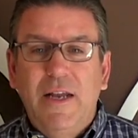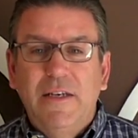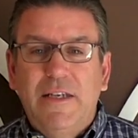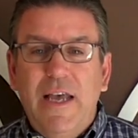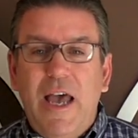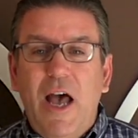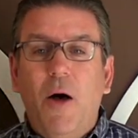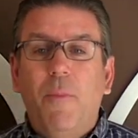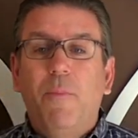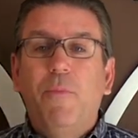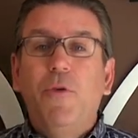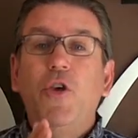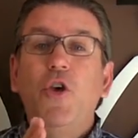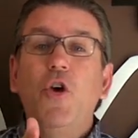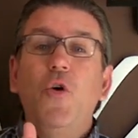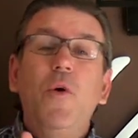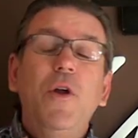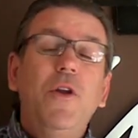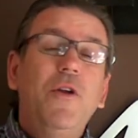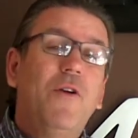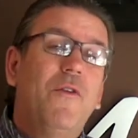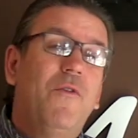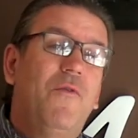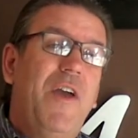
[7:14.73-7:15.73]
to help you
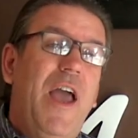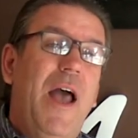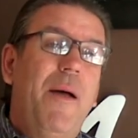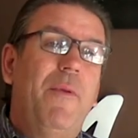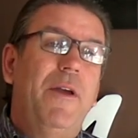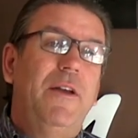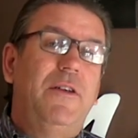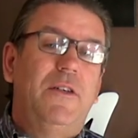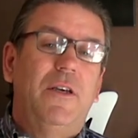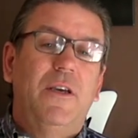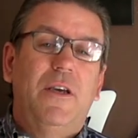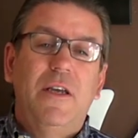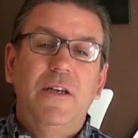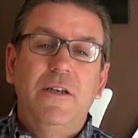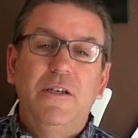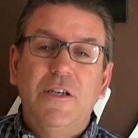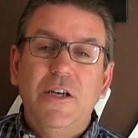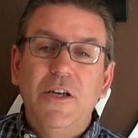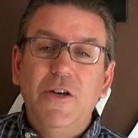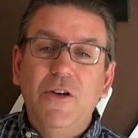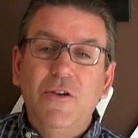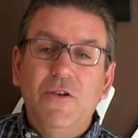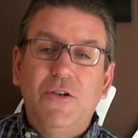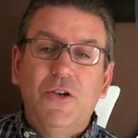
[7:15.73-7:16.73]
and your family to
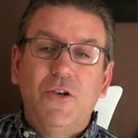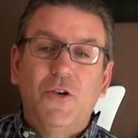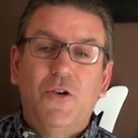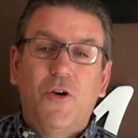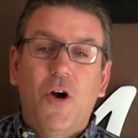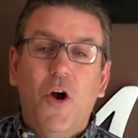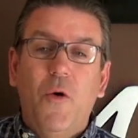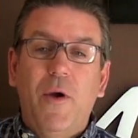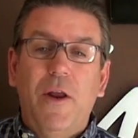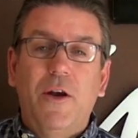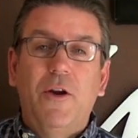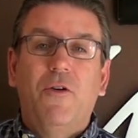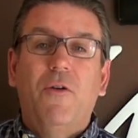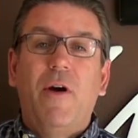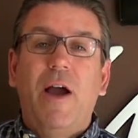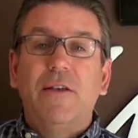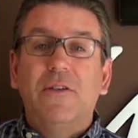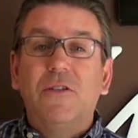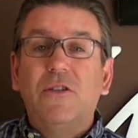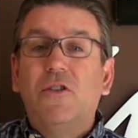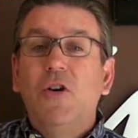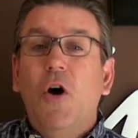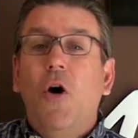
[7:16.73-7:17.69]
continue to grow in Christ.